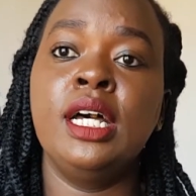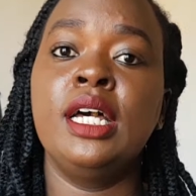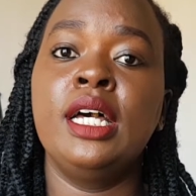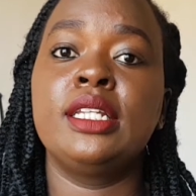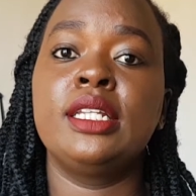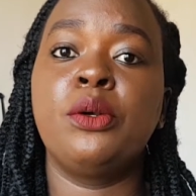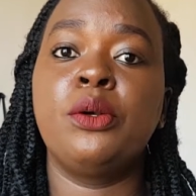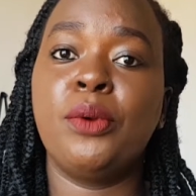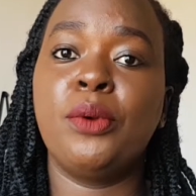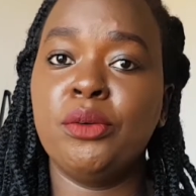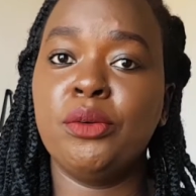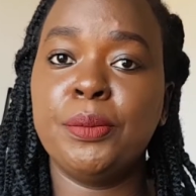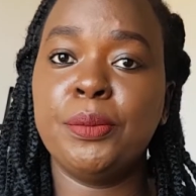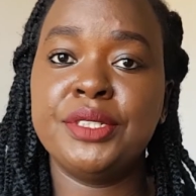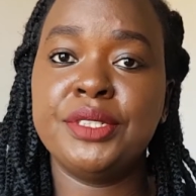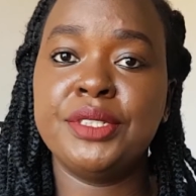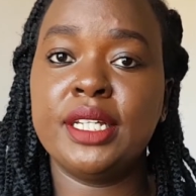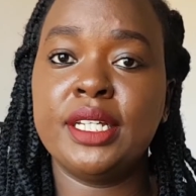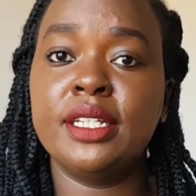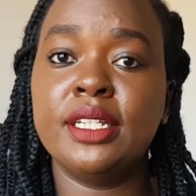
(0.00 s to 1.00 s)
The one
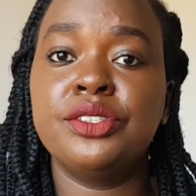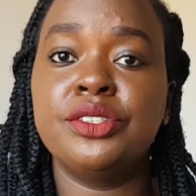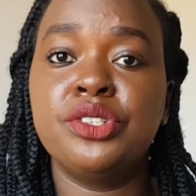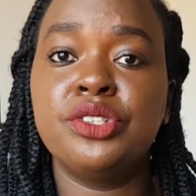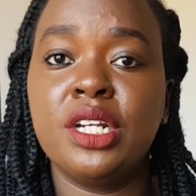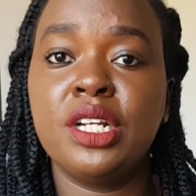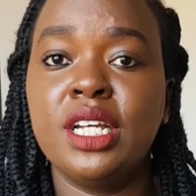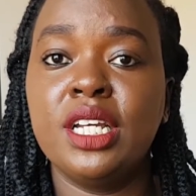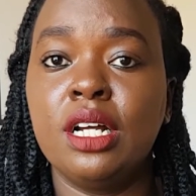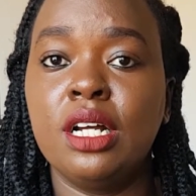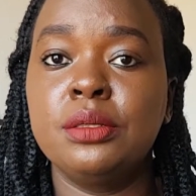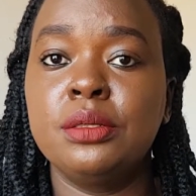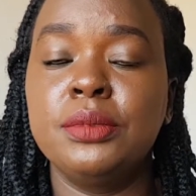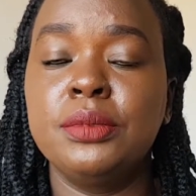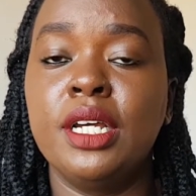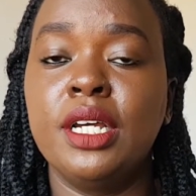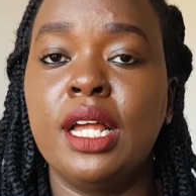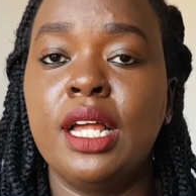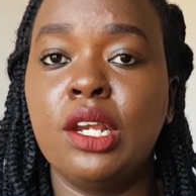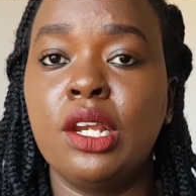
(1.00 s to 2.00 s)
website that really helped me
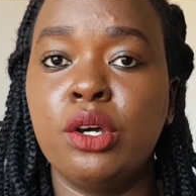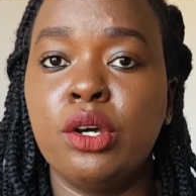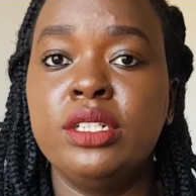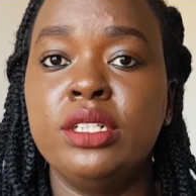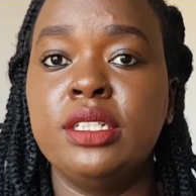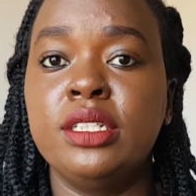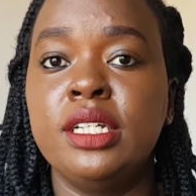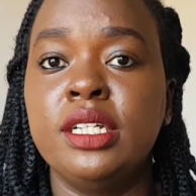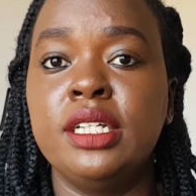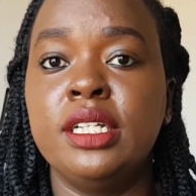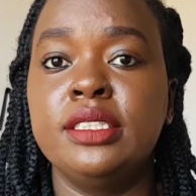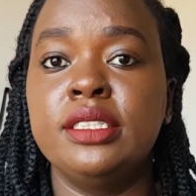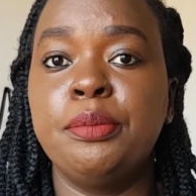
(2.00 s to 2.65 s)
a lot is